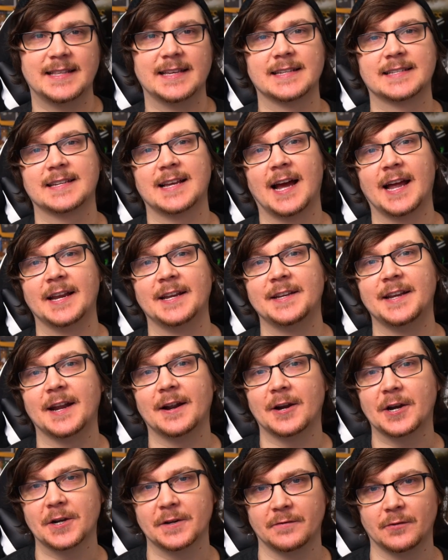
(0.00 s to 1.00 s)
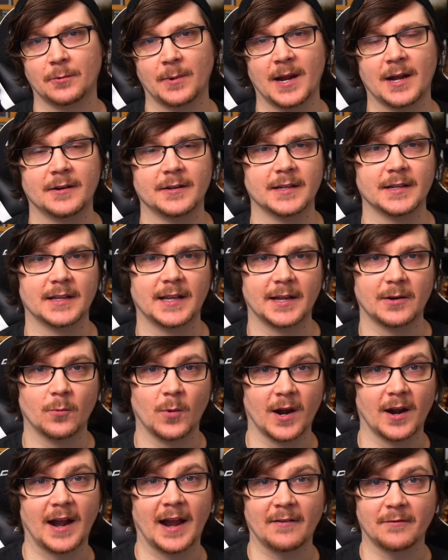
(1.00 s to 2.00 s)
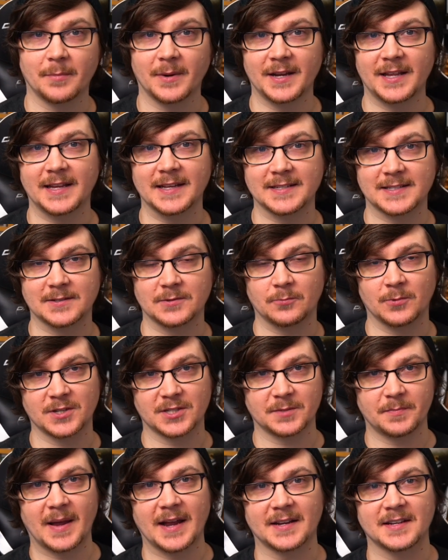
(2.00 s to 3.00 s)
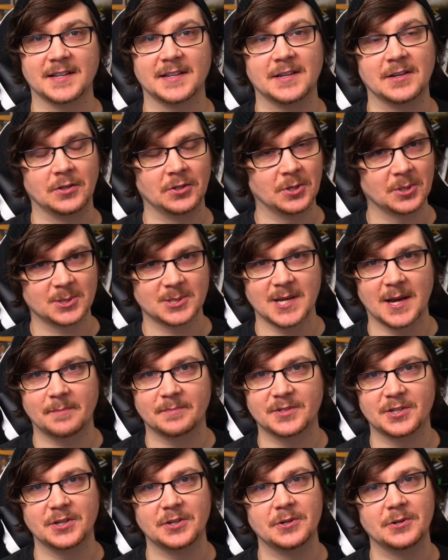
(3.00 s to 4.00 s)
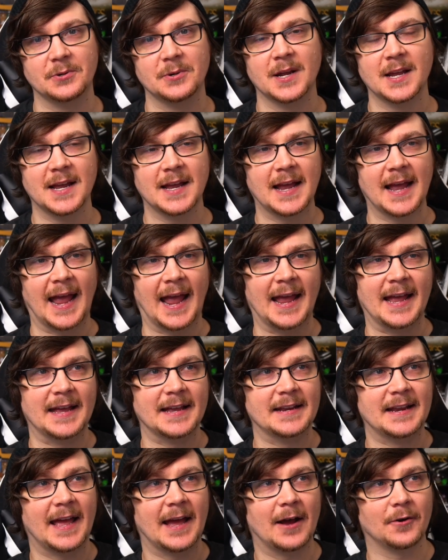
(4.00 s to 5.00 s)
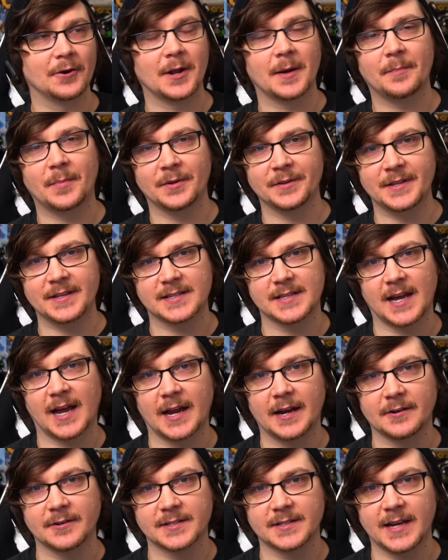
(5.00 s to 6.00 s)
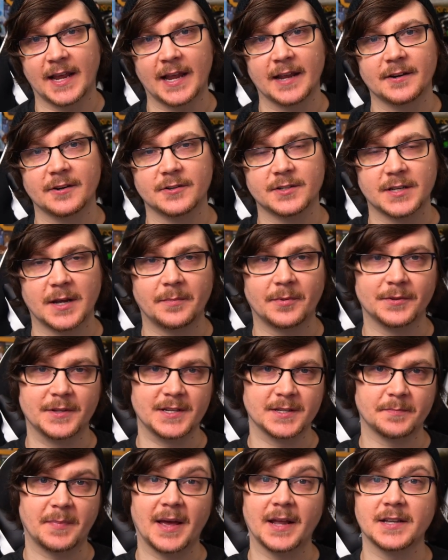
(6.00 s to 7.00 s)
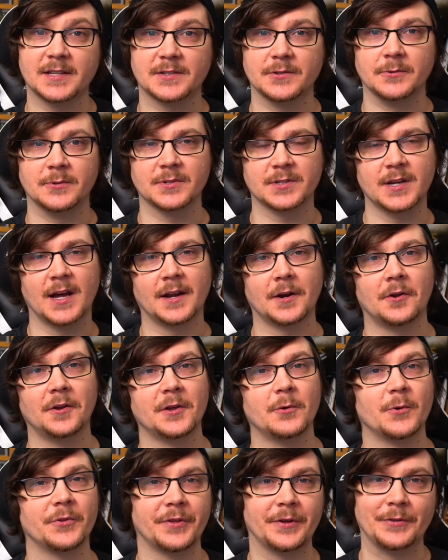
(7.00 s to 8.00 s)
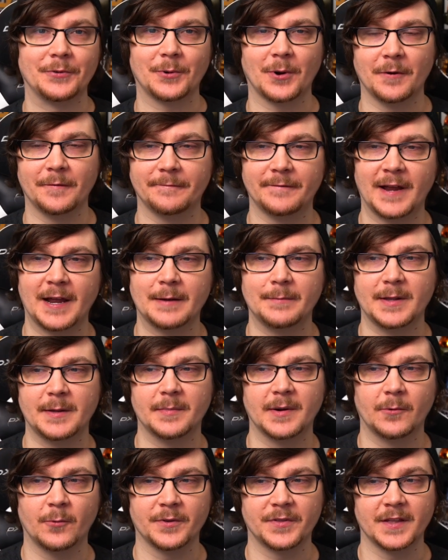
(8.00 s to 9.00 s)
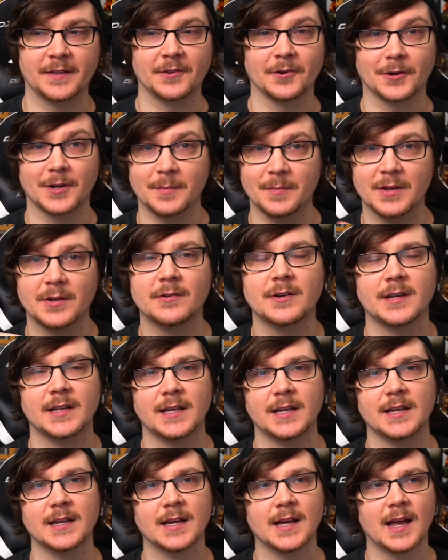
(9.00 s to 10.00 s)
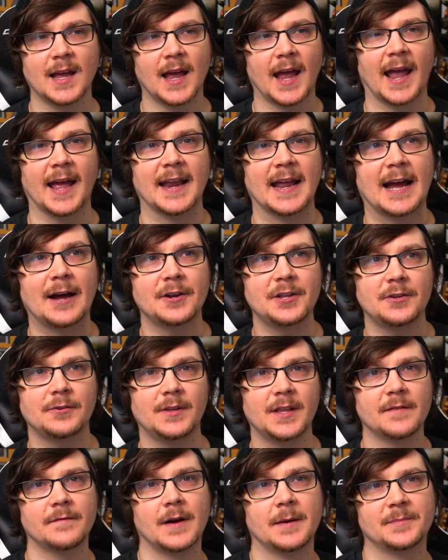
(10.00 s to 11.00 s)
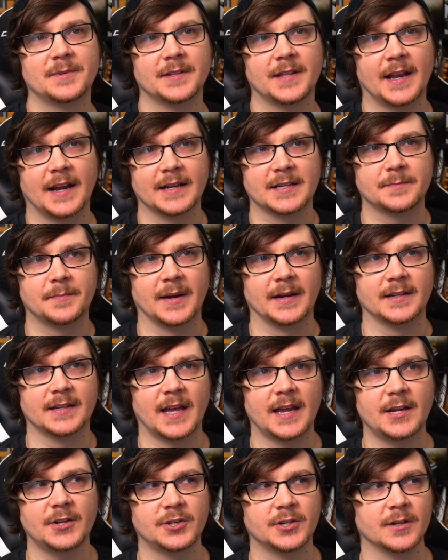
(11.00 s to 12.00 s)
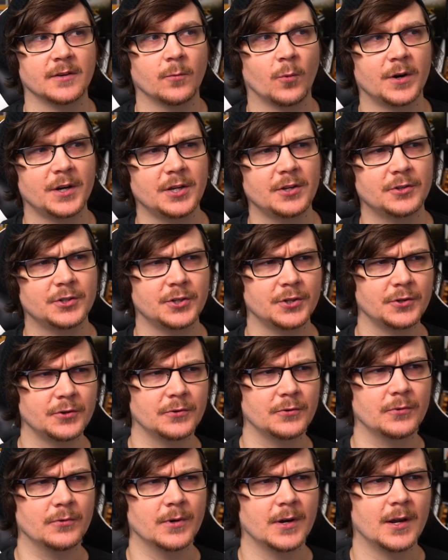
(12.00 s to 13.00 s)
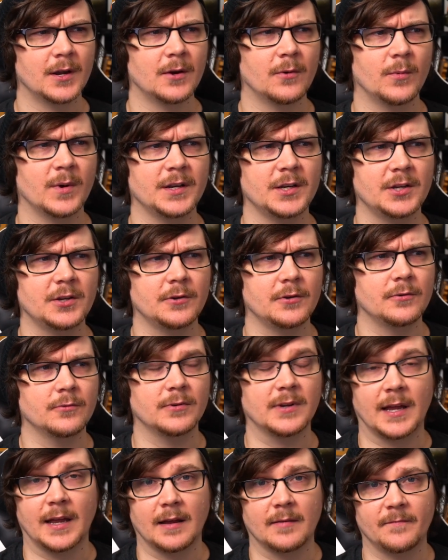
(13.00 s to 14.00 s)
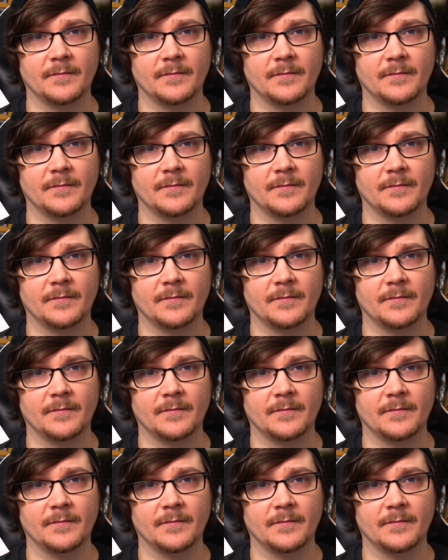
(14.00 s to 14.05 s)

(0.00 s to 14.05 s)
this kind of narrative around it, like where everybody is respected, looked up to, and held up on these higher standards, up on these pedestals, not only within their own family, but within their community. And how do you live up to that expectation? What do you do when you